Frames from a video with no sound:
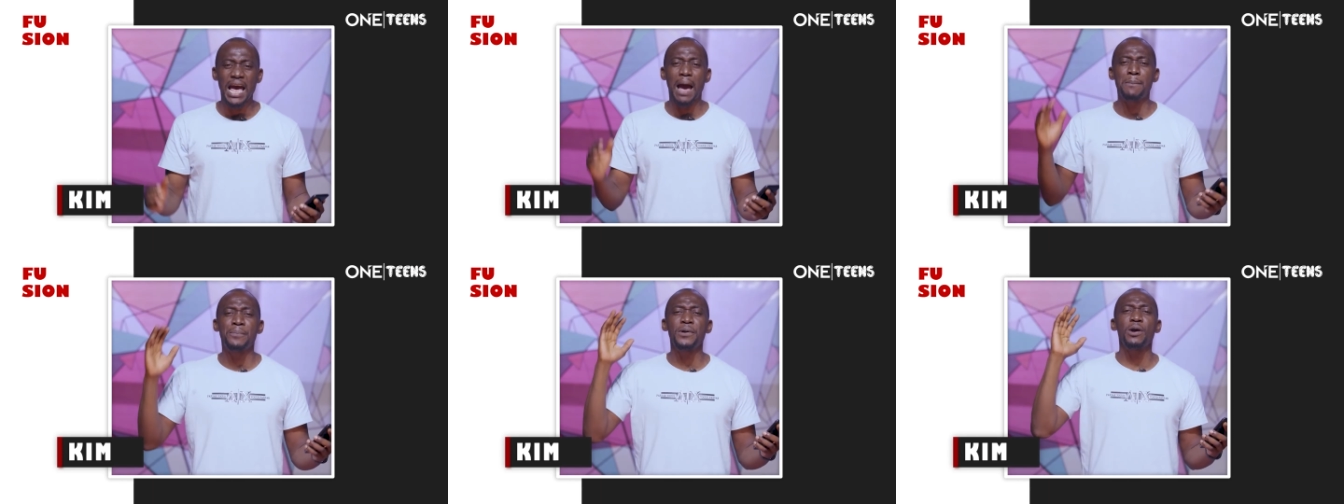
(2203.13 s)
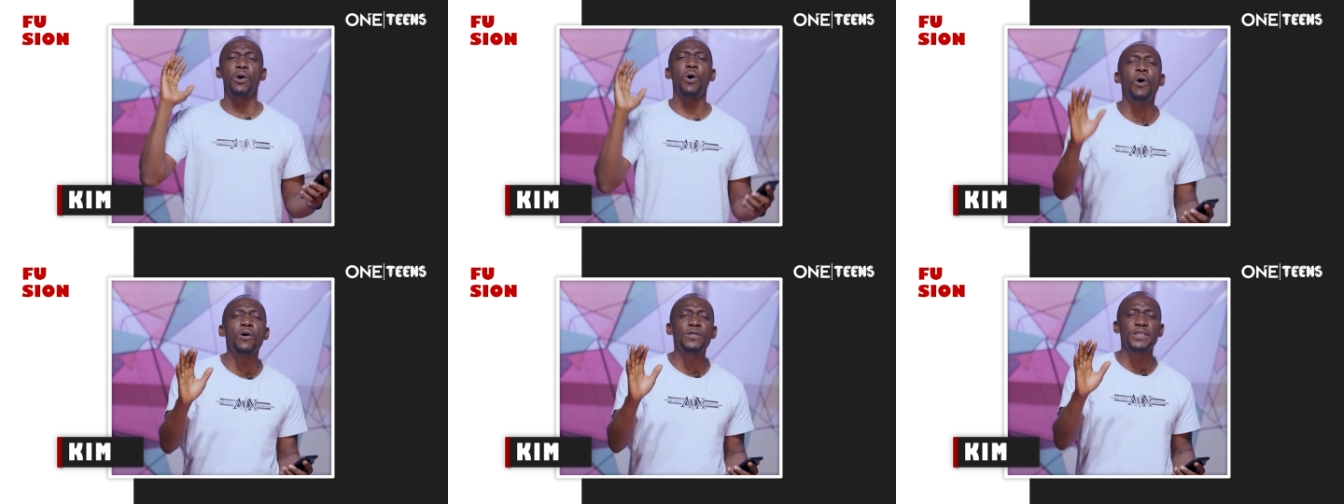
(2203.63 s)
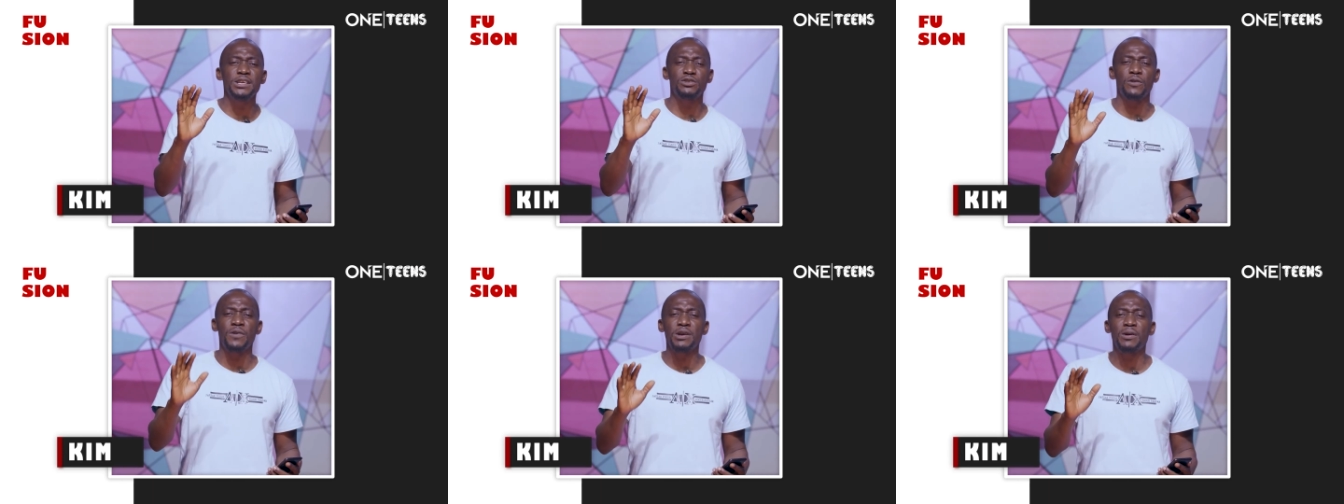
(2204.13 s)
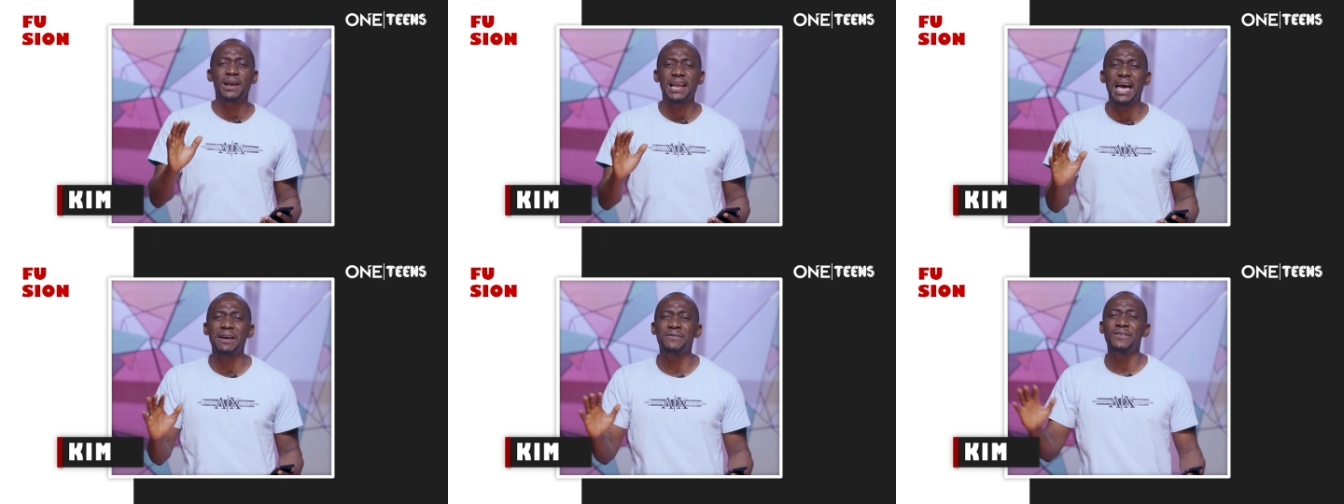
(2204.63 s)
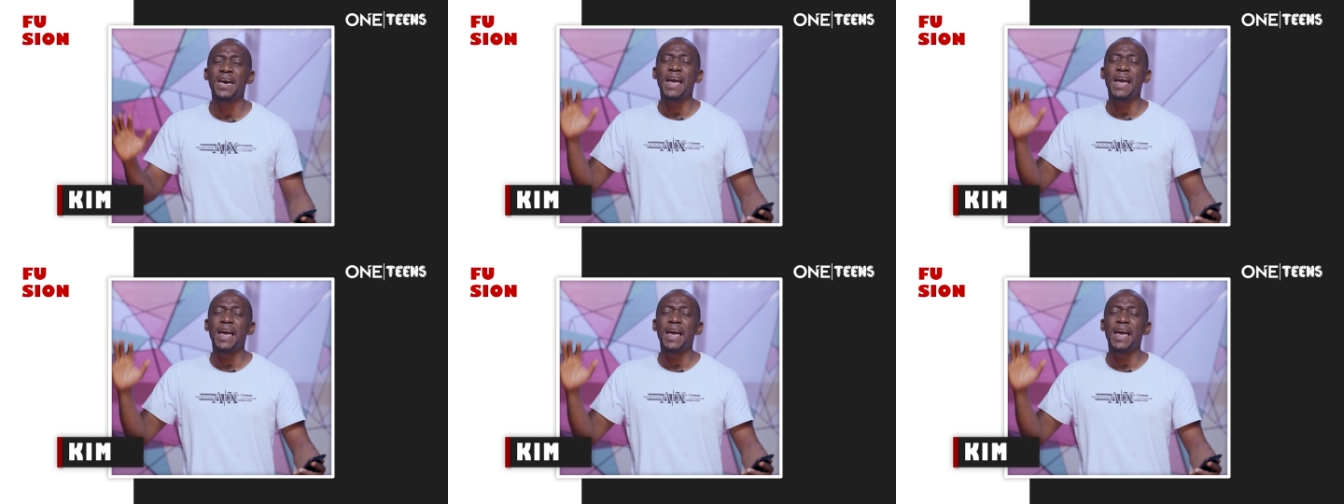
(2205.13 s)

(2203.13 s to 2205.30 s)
I pray all this over your life